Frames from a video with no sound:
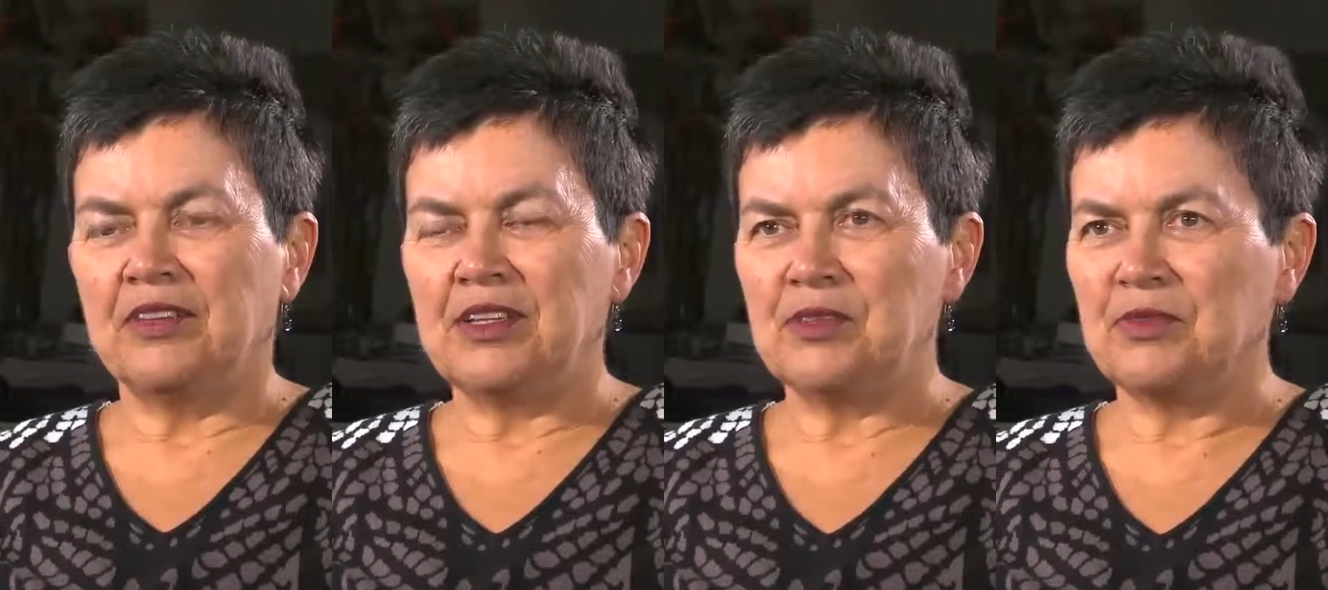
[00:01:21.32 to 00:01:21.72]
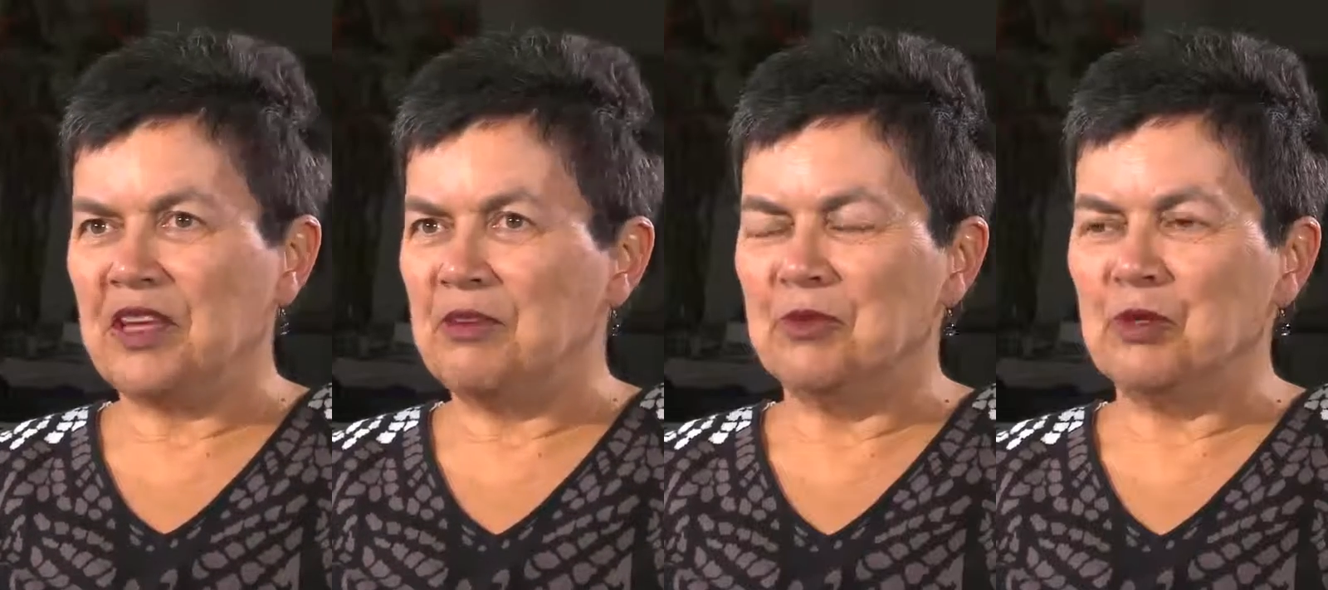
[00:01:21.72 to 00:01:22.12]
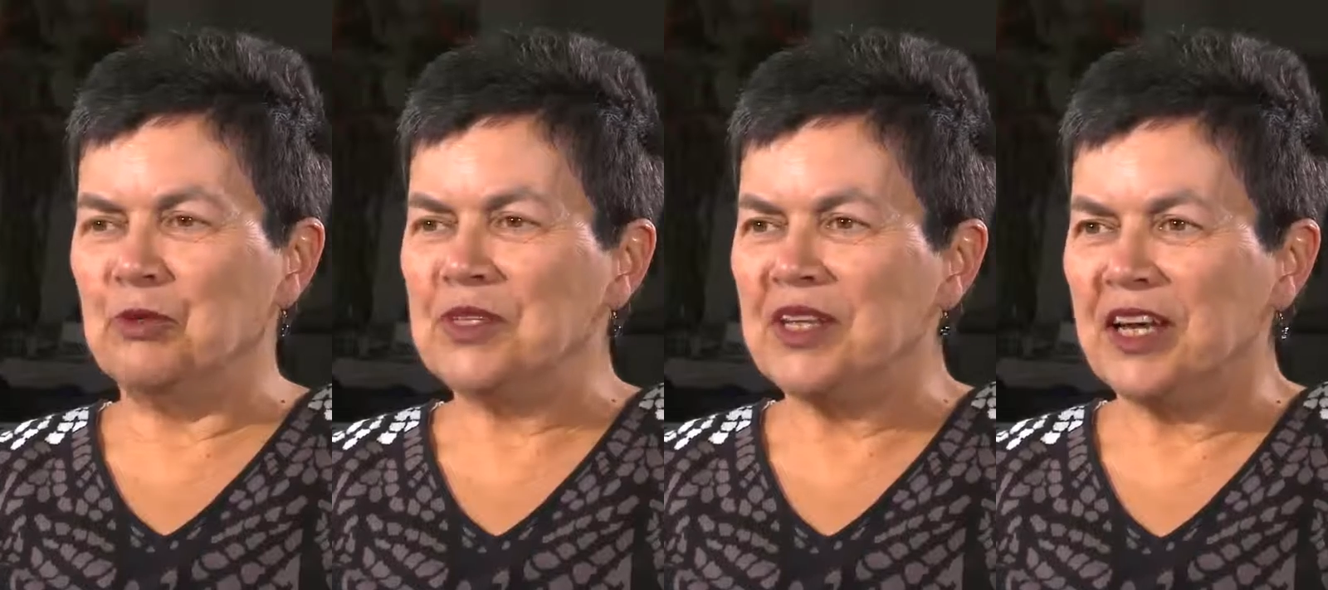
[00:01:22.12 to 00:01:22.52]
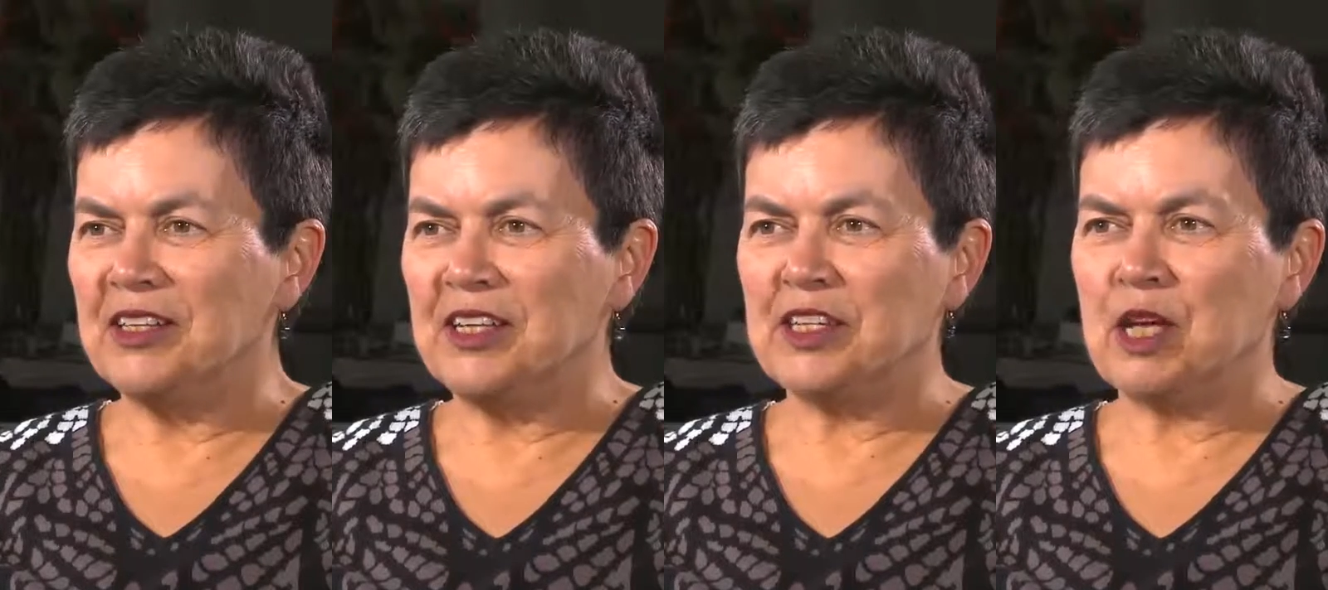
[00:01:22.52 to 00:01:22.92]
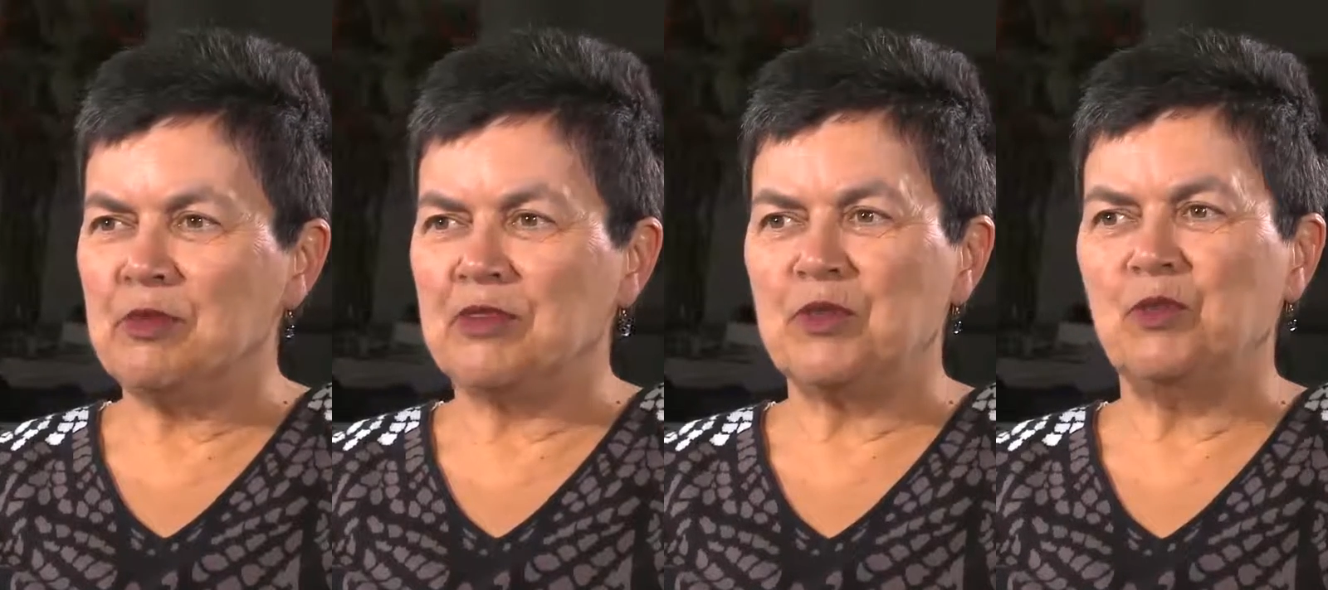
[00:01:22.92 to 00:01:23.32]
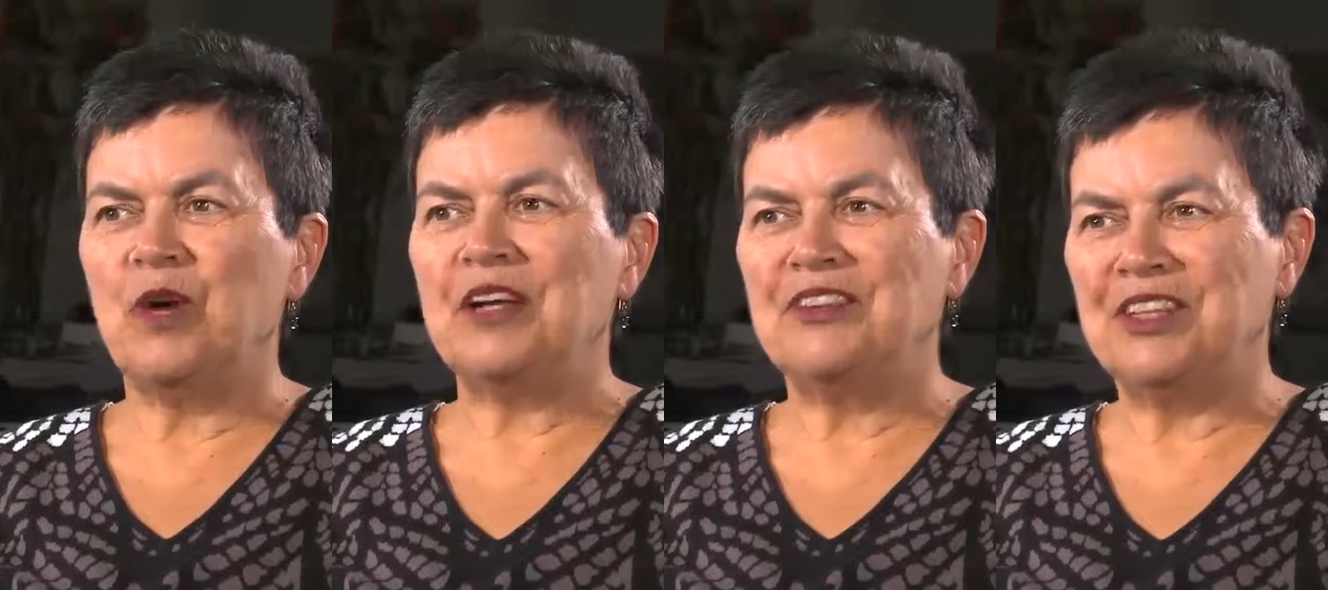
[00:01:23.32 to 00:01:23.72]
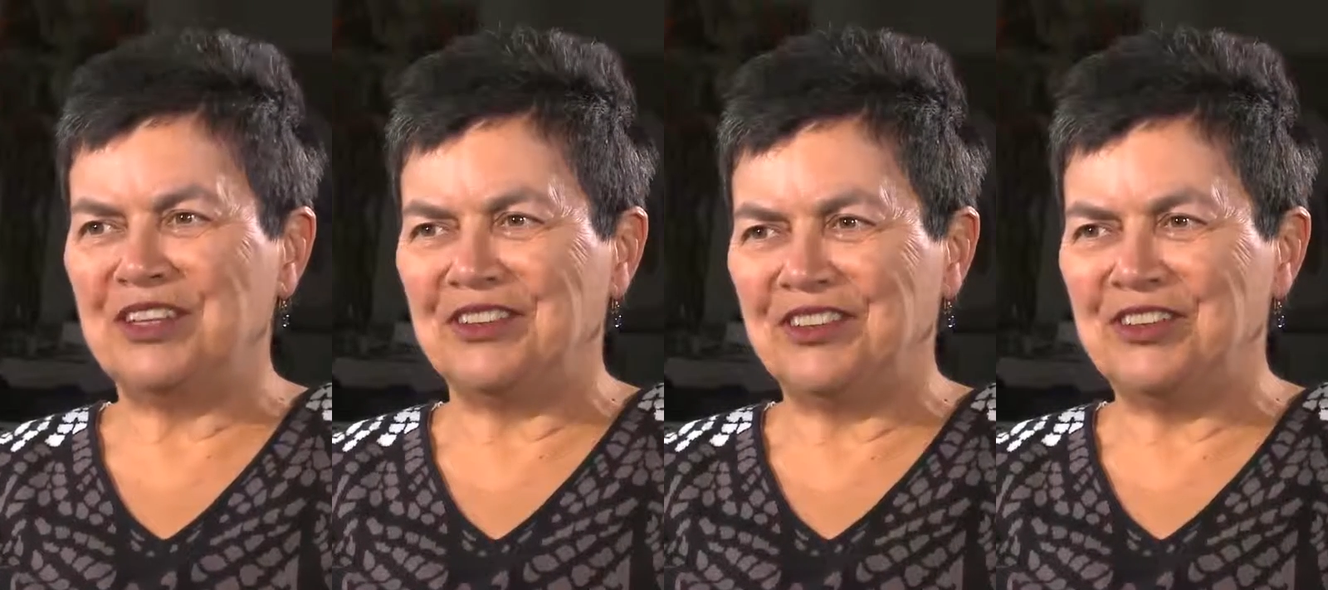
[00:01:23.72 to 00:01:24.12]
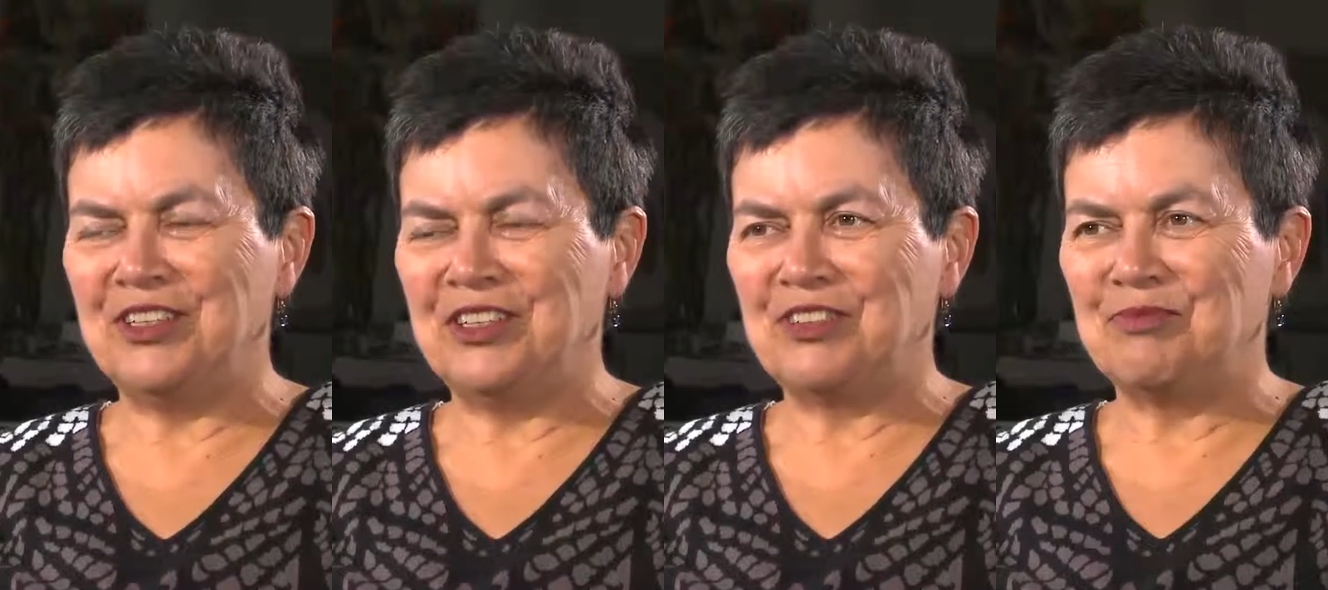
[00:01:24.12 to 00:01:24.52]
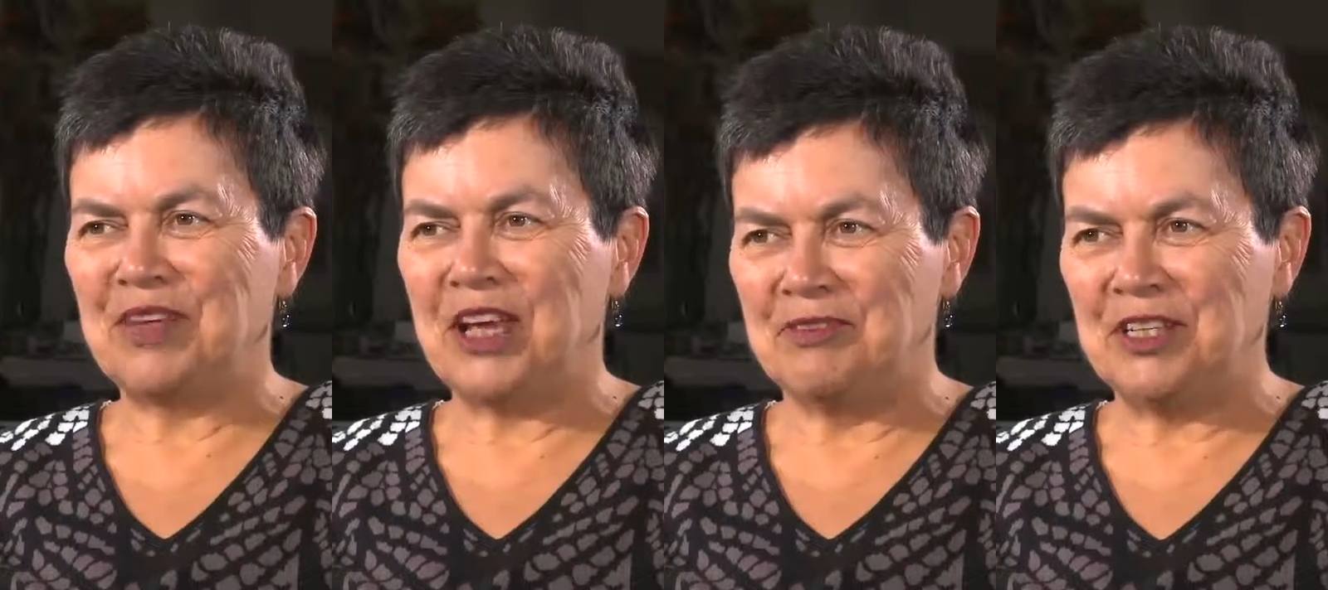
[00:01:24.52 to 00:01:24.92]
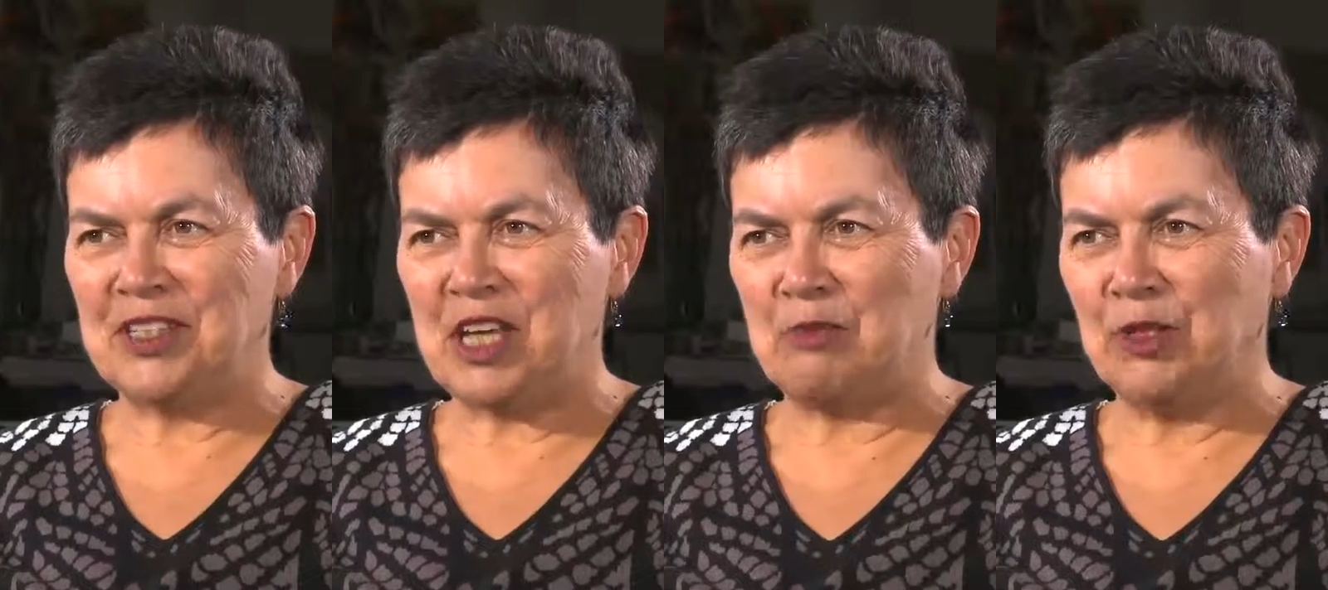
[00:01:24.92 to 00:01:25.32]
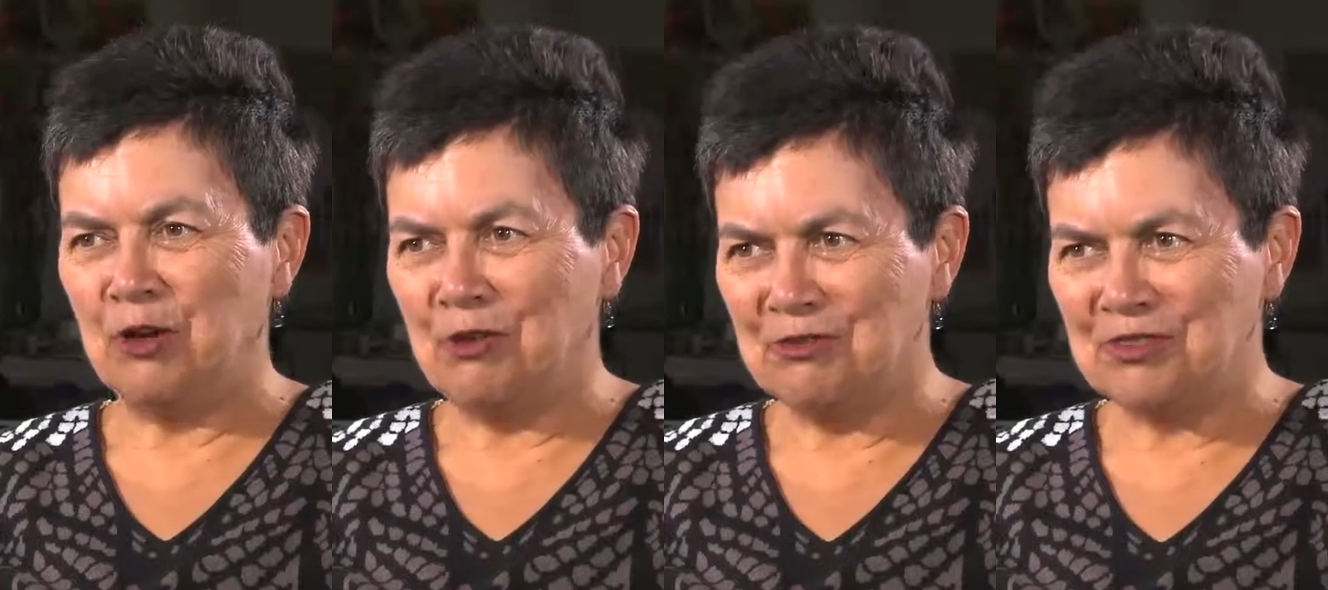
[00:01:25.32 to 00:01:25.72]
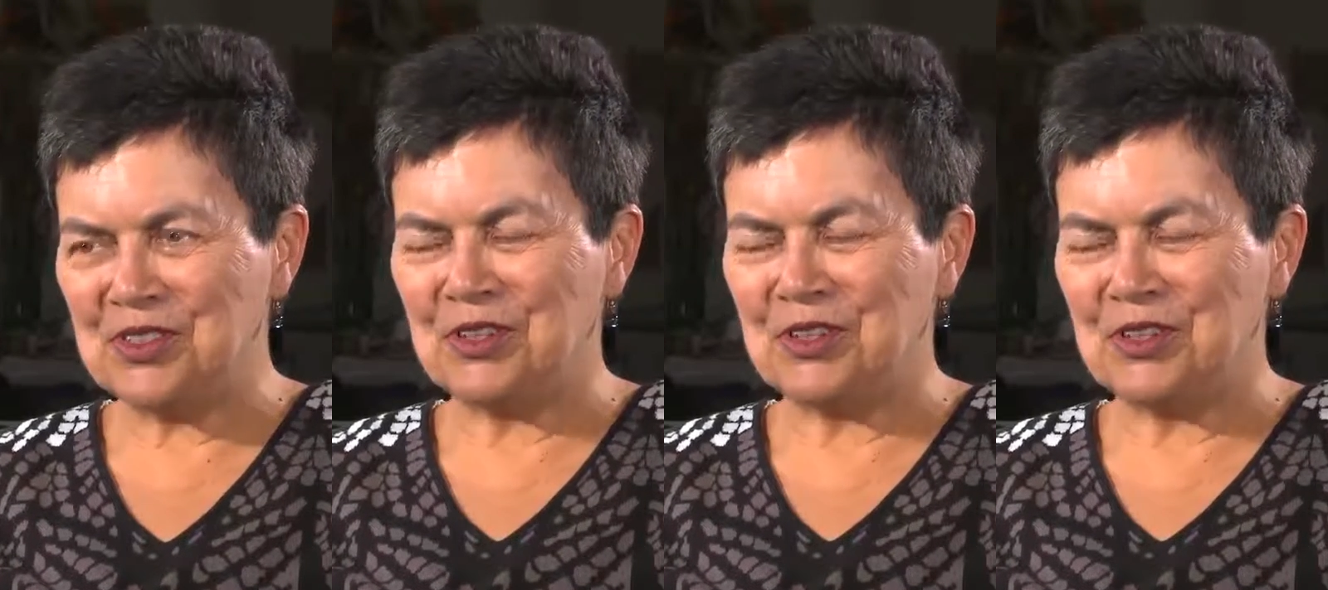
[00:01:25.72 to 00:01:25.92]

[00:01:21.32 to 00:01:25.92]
they would always like an example of the one thing you didn't have an example of.